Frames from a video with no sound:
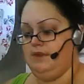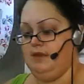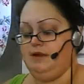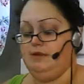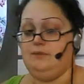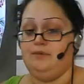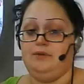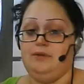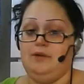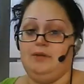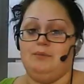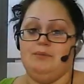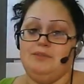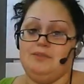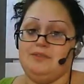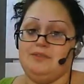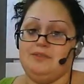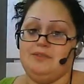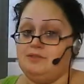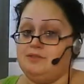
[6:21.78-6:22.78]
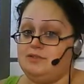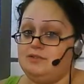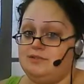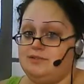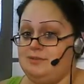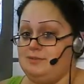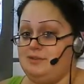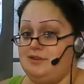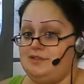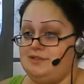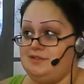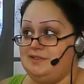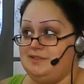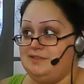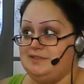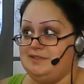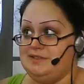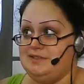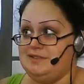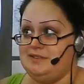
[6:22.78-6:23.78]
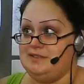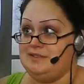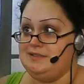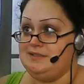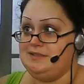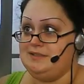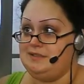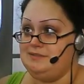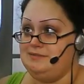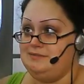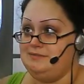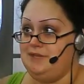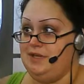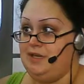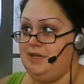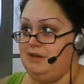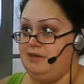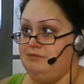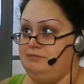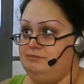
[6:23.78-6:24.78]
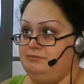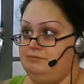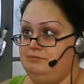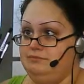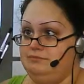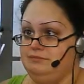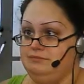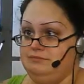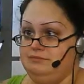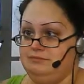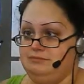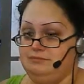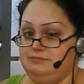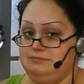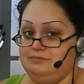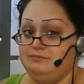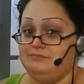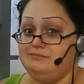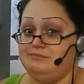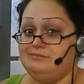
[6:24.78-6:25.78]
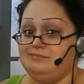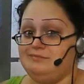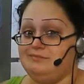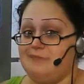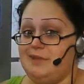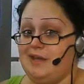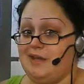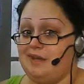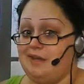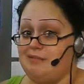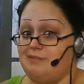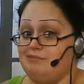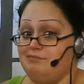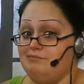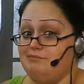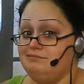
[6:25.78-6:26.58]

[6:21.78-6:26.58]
And I'm sorry, but these are just the brushes. This isn't, you know, makeup.